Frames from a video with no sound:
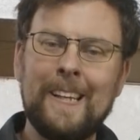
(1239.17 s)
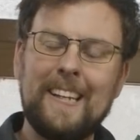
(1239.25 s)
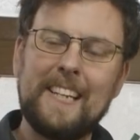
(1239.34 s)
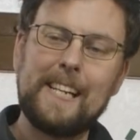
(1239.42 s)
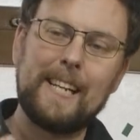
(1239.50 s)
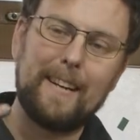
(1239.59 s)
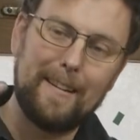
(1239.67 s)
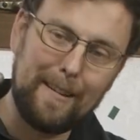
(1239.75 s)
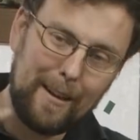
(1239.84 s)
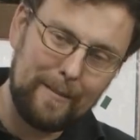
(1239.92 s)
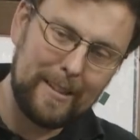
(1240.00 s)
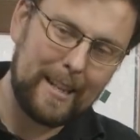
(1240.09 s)
The
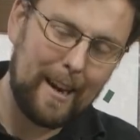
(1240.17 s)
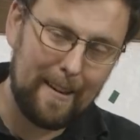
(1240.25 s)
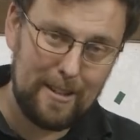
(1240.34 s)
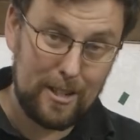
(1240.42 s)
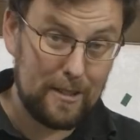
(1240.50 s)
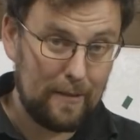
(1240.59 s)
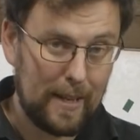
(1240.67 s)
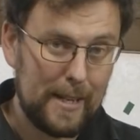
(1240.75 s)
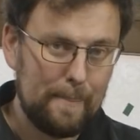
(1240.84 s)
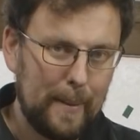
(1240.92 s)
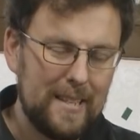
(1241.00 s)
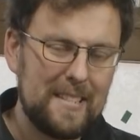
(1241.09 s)
garage is
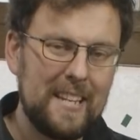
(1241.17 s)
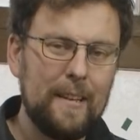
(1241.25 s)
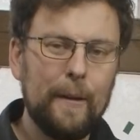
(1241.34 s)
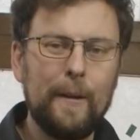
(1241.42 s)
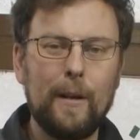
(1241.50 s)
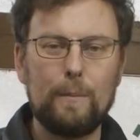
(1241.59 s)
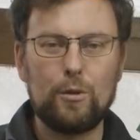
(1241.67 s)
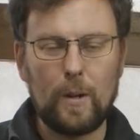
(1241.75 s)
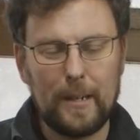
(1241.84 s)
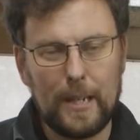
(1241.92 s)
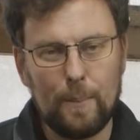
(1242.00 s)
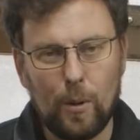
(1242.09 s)
very busy. I'm
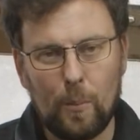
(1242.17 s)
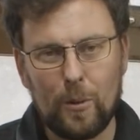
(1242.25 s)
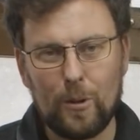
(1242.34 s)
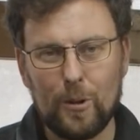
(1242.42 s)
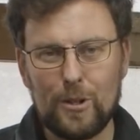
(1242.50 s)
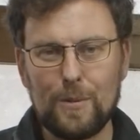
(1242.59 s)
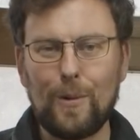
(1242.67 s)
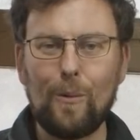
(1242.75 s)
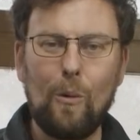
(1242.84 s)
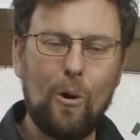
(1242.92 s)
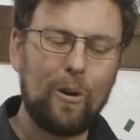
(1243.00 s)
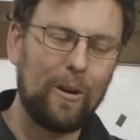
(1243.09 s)
trying to keep up with customer
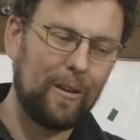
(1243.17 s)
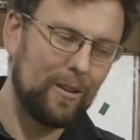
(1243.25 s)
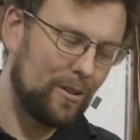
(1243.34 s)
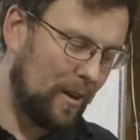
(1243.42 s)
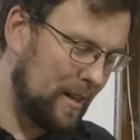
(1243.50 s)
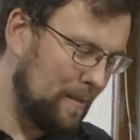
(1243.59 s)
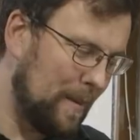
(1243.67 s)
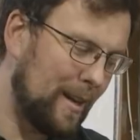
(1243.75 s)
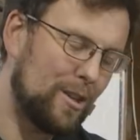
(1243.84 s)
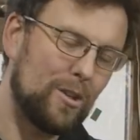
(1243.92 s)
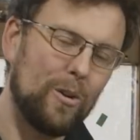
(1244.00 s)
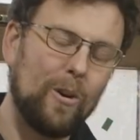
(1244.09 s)
work, trying to
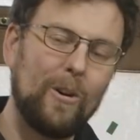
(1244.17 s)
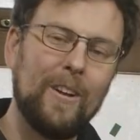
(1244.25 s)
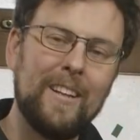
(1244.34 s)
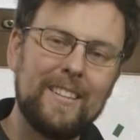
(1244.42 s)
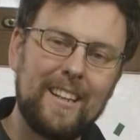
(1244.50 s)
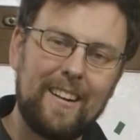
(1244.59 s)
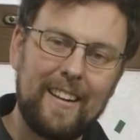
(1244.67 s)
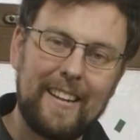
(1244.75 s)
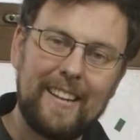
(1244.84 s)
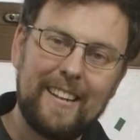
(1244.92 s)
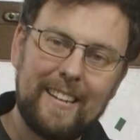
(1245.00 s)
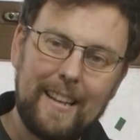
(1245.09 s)
make sure that
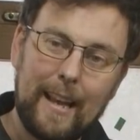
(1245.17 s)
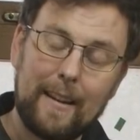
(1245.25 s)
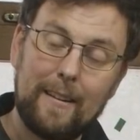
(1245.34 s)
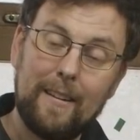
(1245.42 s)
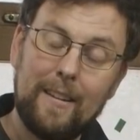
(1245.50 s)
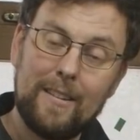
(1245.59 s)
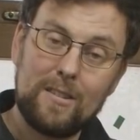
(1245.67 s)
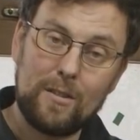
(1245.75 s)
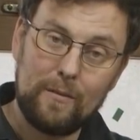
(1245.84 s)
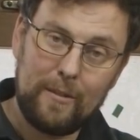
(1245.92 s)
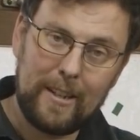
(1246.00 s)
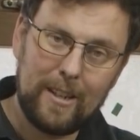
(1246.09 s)
I get
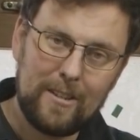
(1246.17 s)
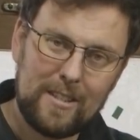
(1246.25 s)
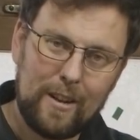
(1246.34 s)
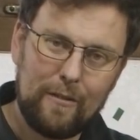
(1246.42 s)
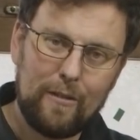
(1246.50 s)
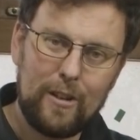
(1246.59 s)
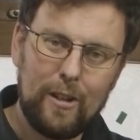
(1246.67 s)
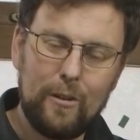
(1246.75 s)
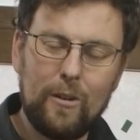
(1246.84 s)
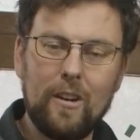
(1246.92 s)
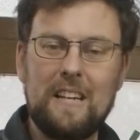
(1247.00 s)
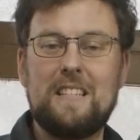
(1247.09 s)
some videos out for
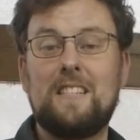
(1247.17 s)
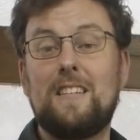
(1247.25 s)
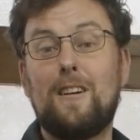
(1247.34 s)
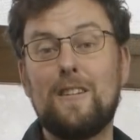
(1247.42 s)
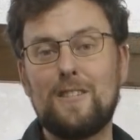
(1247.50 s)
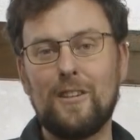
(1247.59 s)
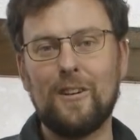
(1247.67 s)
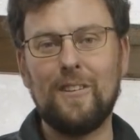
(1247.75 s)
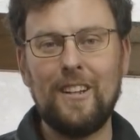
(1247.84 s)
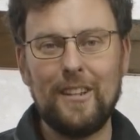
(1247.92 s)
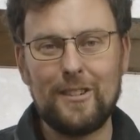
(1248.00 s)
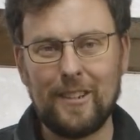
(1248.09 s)
you guys, and also
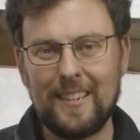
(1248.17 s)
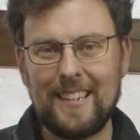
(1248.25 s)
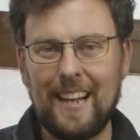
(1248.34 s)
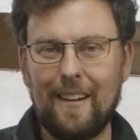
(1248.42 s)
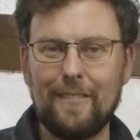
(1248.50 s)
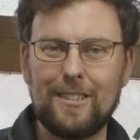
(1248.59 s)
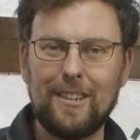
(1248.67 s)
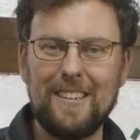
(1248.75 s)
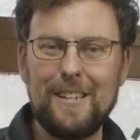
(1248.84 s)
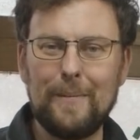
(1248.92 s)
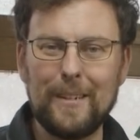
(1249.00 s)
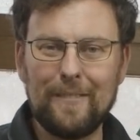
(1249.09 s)
trying to have a
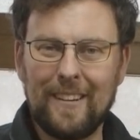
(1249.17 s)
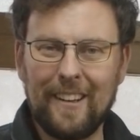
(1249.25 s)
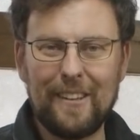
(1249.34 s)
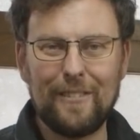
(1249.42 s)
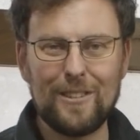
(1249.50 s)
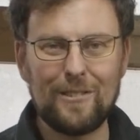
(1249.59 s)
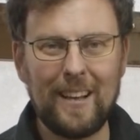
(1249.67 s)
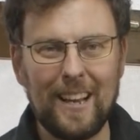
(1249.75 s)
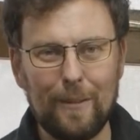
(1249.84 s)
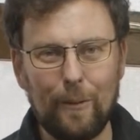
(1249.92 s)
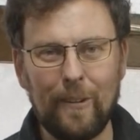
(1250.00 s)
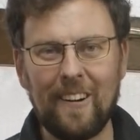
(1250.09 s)
tiny bit of a life as
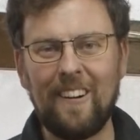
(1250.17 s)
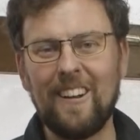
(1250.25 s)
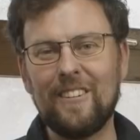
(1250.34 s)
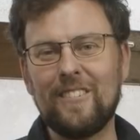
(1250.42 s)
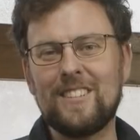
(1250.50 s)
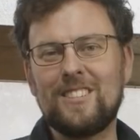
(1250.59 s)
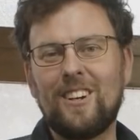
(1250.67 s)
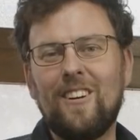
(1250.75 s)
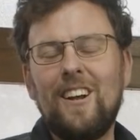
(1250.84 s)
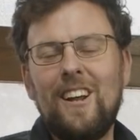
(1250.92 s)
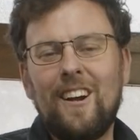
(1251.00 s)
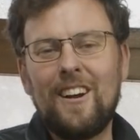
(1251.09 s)
well among all of it. So
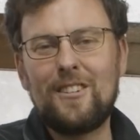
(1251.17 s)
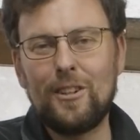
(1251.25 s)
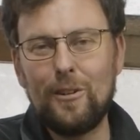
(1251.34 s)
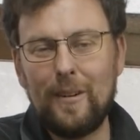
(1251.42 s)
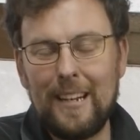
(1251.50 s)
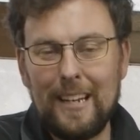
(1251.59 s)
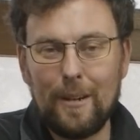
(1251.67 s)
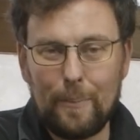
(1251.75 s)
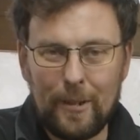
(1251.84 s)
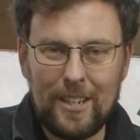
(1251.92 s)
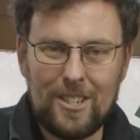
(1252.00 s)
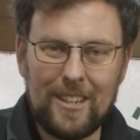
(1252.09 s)
I do really
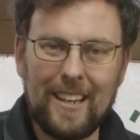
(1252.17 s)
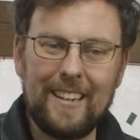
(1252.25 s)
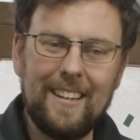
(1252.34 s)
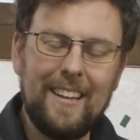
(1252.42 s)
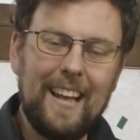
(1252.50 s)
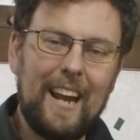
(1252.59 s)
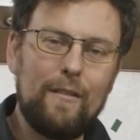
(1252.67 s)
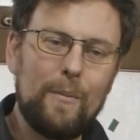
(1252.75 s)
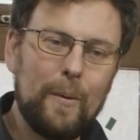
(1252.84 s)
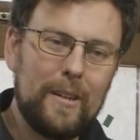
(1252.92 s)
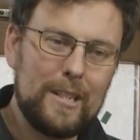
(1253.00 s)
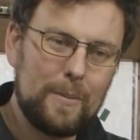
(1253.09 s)
appreciate
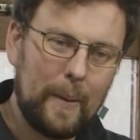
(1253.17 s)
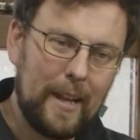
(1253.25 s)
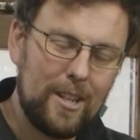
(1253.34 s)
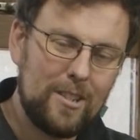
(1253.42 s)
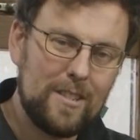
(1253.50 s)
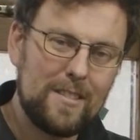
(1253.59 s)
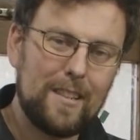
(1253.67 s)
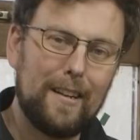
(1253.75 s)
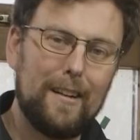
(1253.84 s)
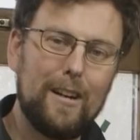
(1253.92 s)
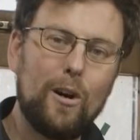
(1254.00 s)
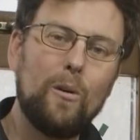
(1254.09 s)
everybody's patience, and
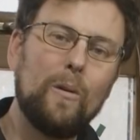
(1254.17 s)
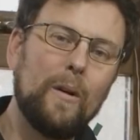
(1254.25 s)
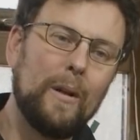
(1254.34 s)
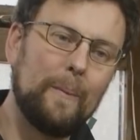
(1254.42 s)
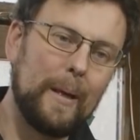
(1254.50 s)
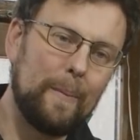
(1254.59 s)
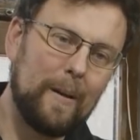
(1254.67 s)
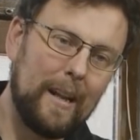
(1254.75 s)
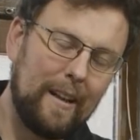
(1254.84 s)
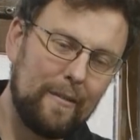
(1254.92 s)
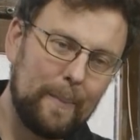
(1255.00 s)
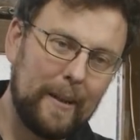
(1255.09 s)
I know people
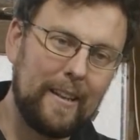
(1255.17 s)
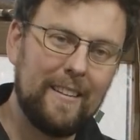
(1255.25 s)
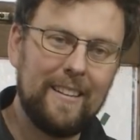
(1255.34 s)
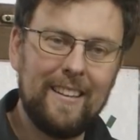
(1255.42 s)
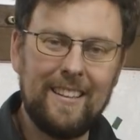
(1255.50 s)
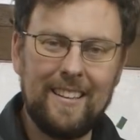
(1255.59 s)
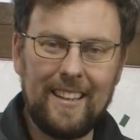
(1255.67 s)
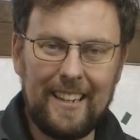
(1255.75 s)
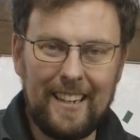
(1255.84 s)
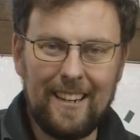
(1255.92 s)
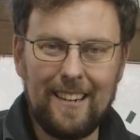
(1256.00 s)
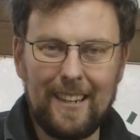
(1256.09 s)
have been
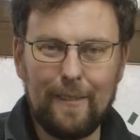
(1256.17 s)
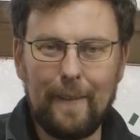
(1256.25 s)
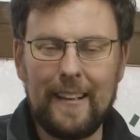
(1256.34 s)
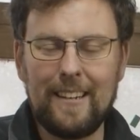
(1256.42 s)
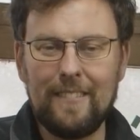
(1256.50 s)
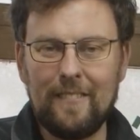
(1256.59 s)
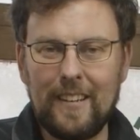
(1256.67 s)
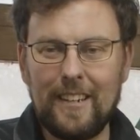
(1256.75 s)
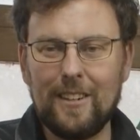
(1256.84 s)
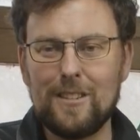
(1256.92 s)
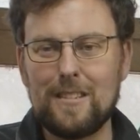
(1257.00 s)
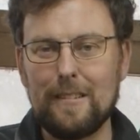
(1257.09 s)
eagerly awaiting
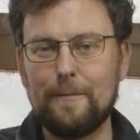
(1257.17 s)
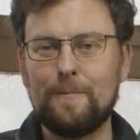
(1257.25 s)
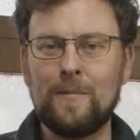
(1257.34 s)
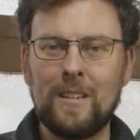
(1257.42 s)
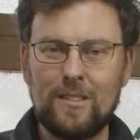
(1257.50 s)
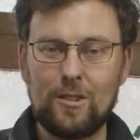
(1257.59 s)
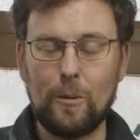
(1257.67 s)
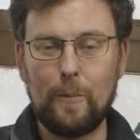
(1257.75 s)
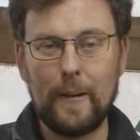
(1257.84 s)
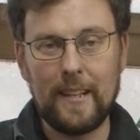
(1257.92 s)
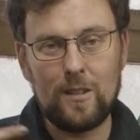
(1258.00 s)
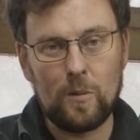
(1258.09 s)
videos, and some
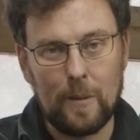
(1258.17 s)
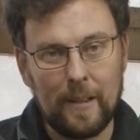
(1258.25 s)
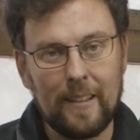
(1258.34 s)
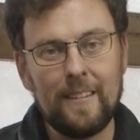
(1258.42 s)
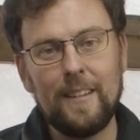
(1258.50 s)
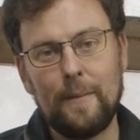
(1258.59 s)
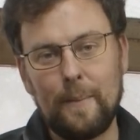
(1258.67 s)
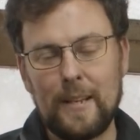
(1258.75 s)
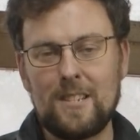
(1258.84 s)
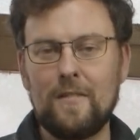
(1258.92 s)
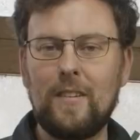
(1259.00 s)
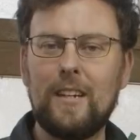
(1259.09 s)
weeks we
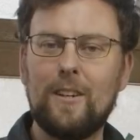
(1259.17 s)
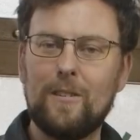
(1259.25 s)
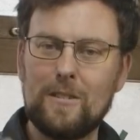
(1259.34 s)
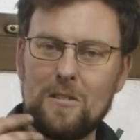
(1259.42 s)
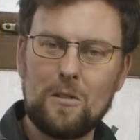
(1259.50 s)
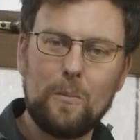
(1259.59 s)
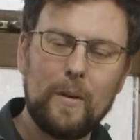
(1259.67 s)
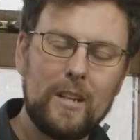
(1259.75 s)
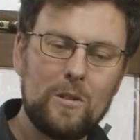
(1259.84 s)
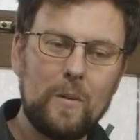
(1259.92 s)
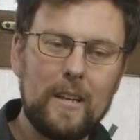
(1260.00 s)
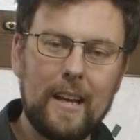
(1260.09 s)
miss a video and some
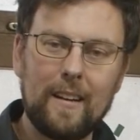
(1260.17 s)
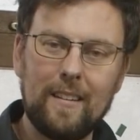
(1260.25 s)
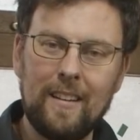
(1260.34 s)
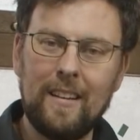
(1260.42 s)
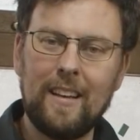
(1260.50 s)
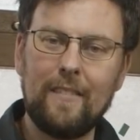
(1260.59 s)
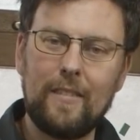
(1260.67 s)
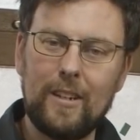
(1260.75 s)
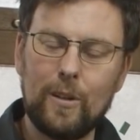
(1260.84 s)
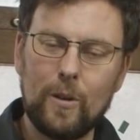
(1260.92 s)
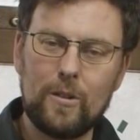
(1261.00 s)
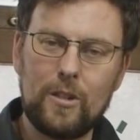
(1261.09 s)
weeks we get a
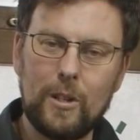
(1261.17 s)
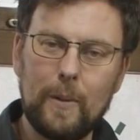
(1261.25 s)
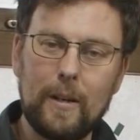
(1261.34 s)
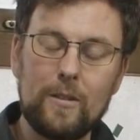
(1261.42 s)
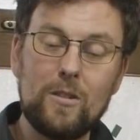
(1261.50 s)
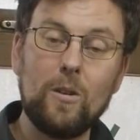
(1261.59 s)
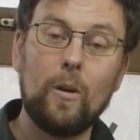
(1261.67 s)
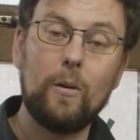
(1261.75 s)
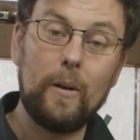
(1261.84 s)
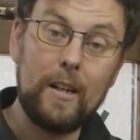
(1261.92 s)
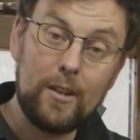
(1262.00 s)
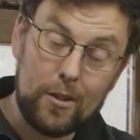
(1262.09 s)
video or two out. So I
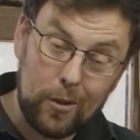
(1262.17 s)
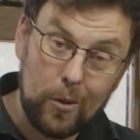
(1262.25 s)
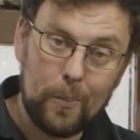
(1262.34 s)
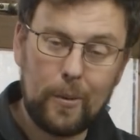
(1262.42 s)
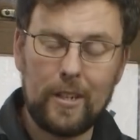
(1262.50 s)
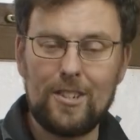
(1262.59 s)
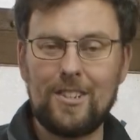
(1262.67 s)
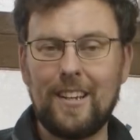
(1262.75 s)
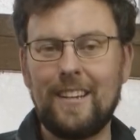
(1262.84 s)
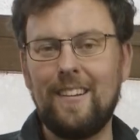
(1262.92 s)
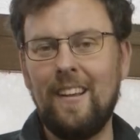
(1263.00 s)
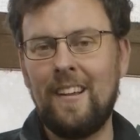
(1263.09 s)
really do
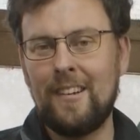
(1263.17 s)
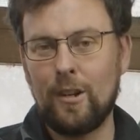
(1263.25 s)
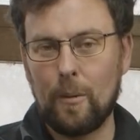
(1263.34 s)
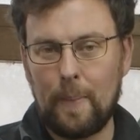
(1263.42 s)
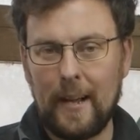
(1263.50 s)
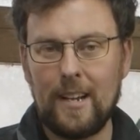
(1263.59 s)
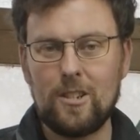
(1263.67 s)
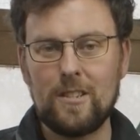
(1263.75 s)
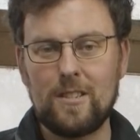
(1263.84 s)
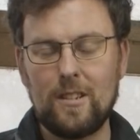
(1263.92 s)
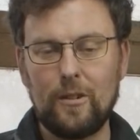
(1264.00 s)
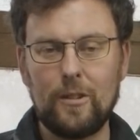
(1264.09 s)
appreciate your
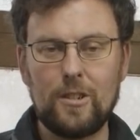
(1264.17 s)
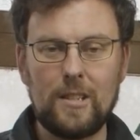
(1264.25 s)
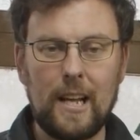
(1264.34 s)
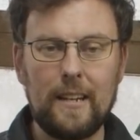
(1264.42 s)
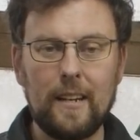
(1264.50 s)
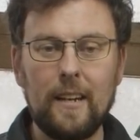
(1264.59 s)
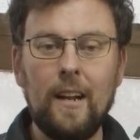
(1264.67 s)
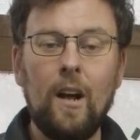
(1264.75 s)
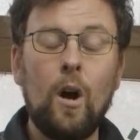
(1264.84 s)
patience and understanding.